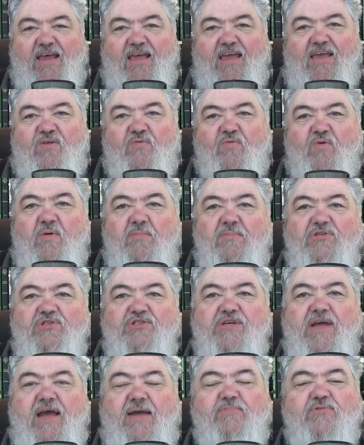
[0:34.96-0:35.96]
in Romans
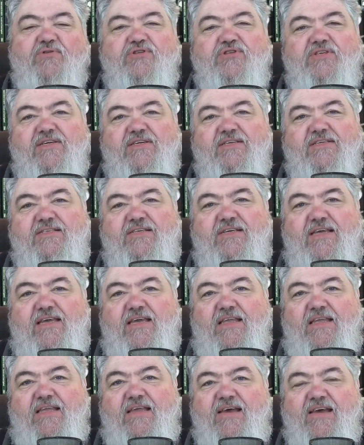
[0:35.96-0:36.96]
chapter
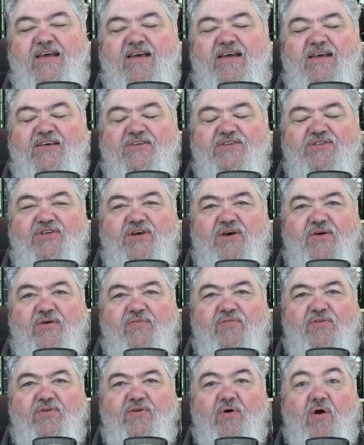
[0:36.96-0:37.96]
16. So
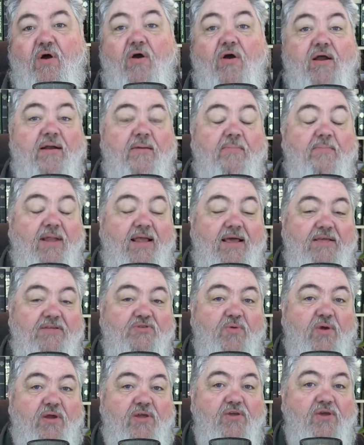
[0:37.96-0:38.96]
if you are in a
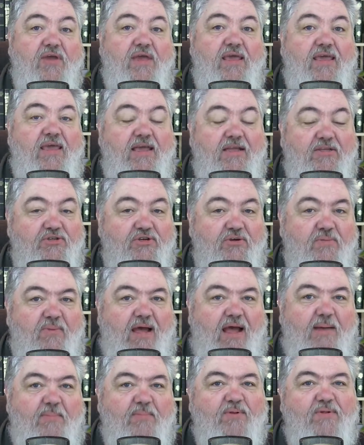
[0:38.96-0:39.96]
place where you can get your
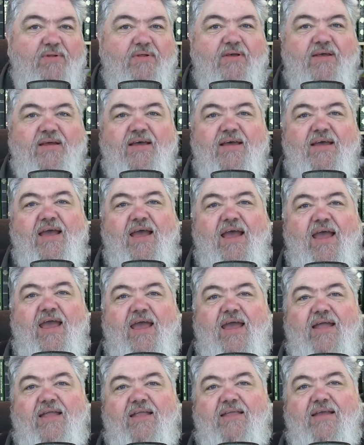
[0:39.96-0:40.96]
Bible
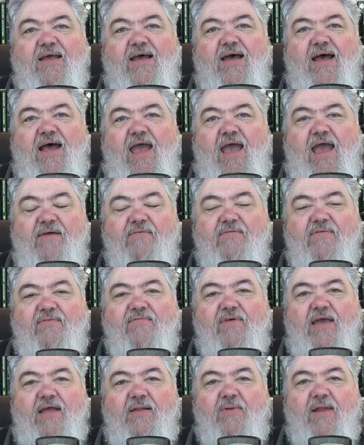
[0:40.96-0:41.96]
and have it
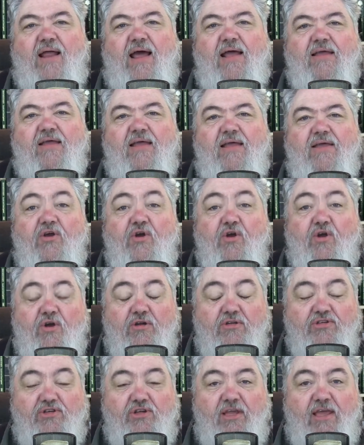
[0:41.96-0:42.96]
available, I
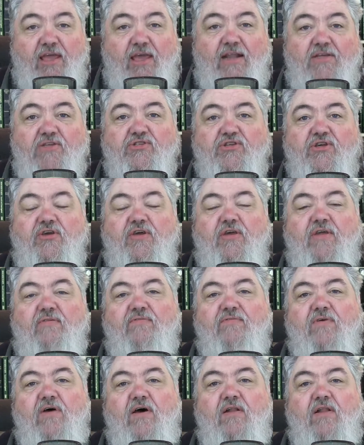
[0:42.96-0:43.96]
encourage you to get it so you can
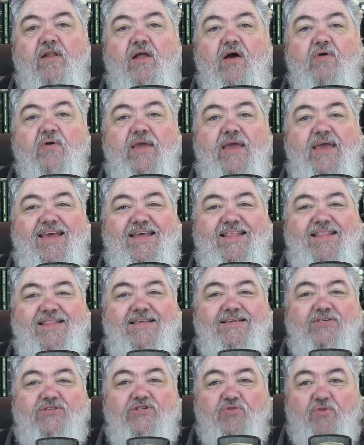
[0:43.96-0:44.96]
follow along in
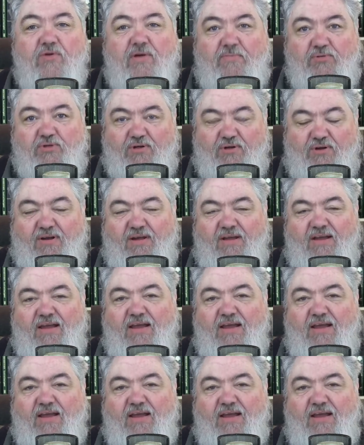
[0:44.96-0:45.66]
the Scripture.